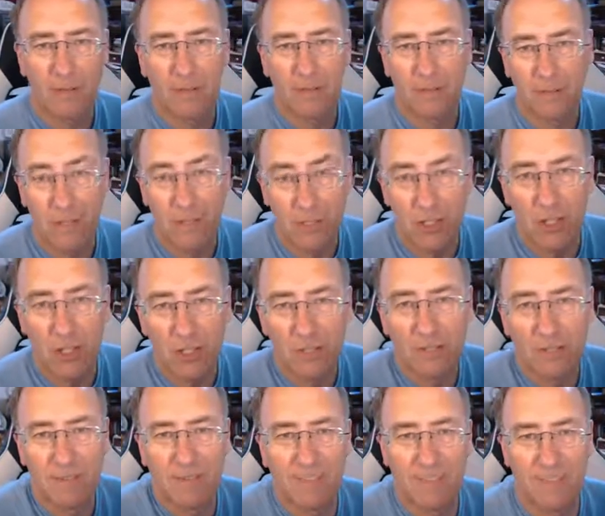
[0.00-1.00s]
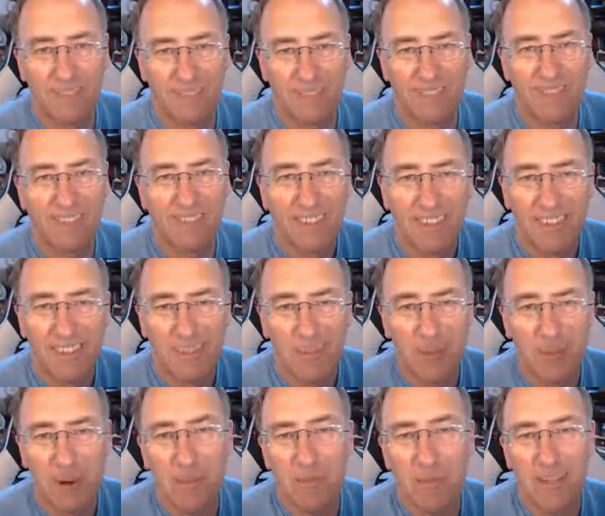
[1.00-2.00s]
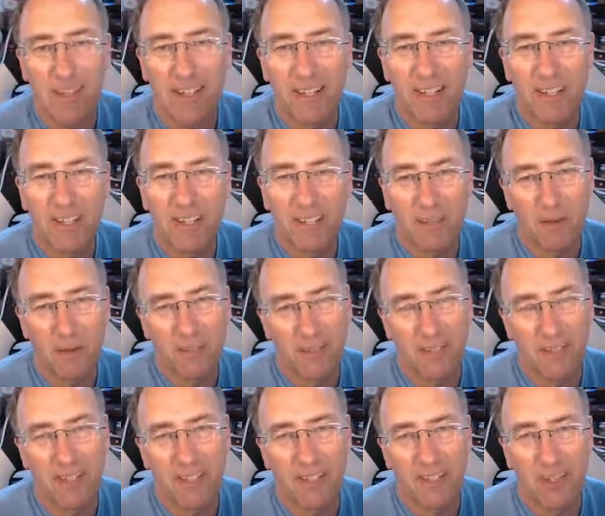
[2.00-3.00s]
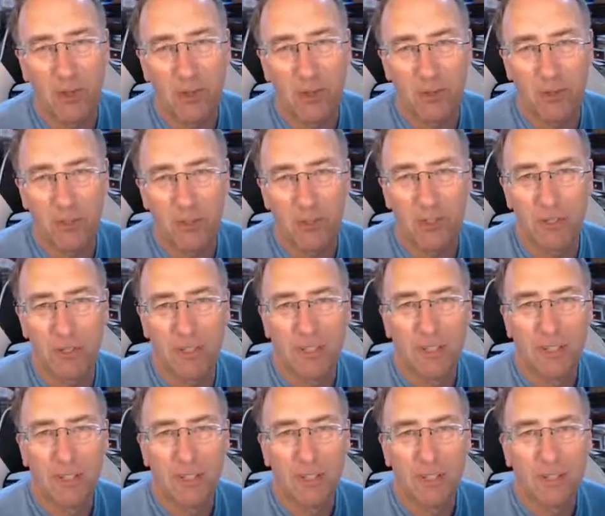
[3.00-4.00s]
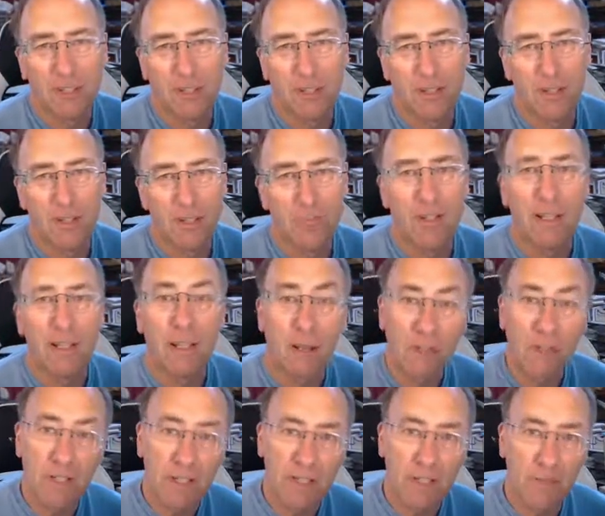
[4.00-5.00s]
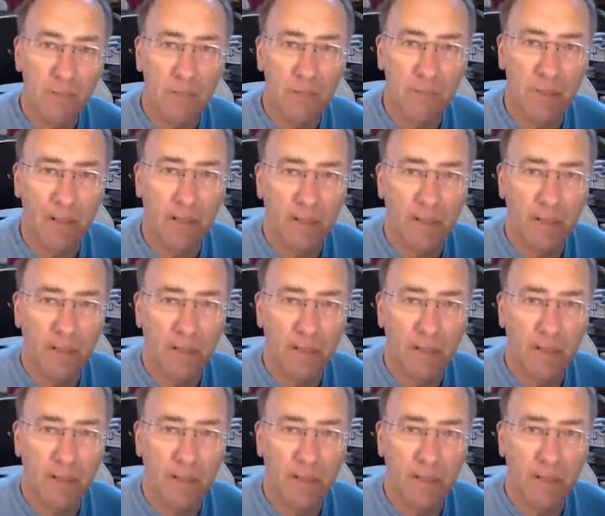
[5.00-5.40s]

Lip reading: edition or update of Connecting Consciousness. It's really lovely to be back